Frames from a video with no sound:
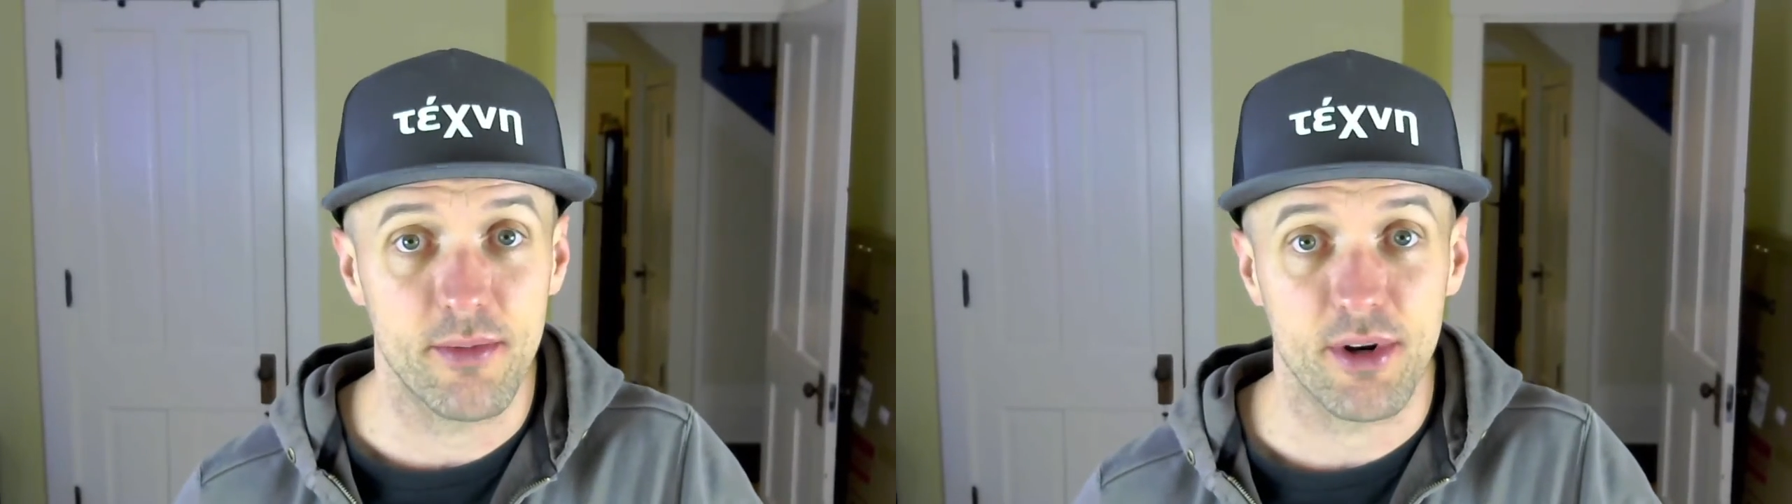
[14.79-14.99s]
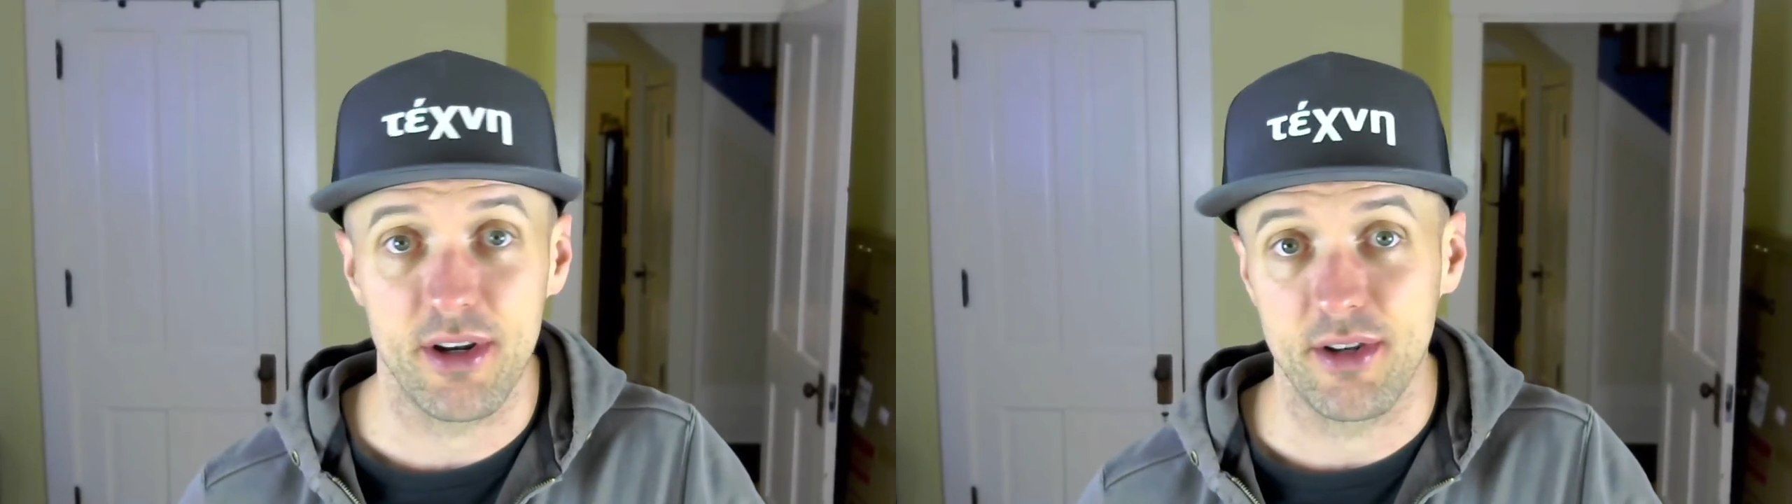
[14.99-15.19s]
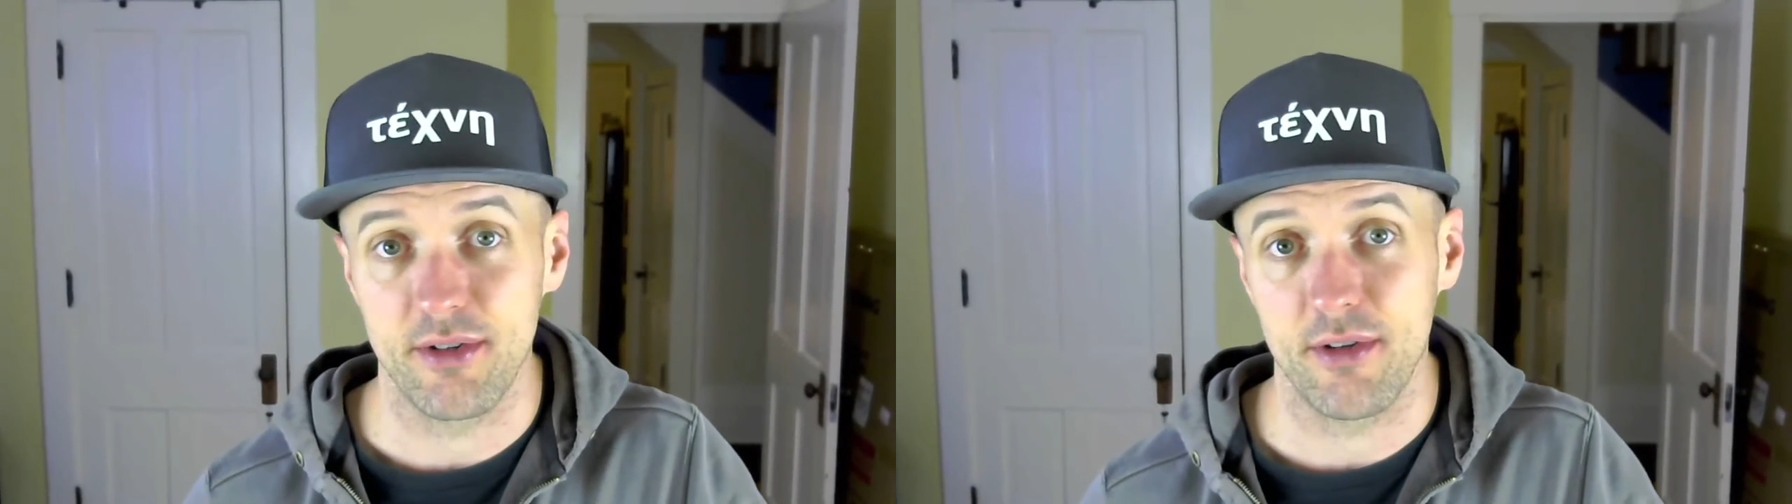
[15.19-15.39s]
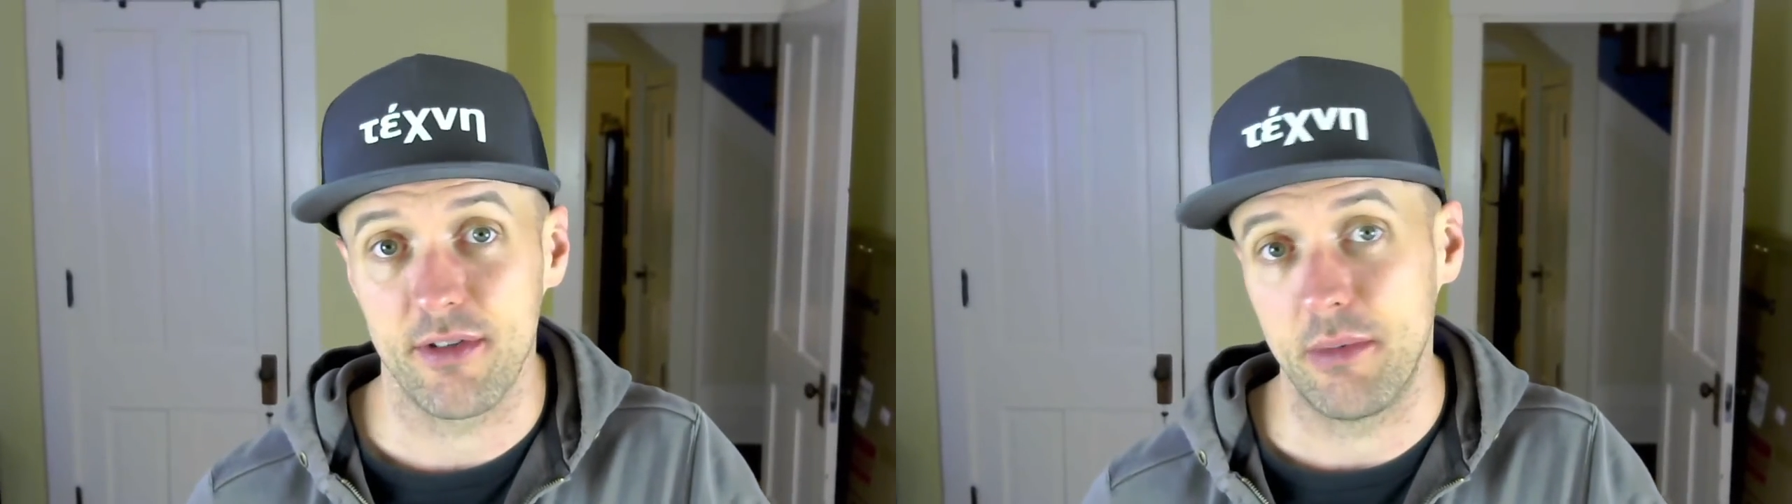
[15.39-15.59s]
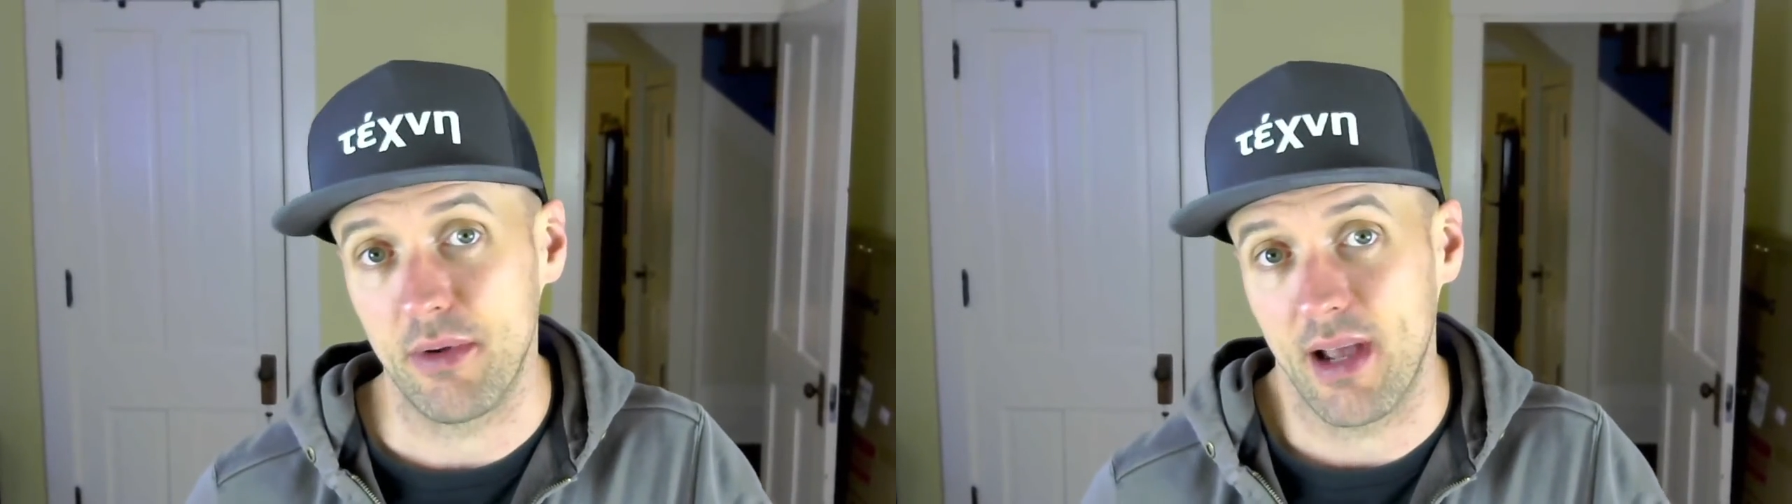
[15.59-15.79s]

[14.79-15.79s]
and we're going to introduce some new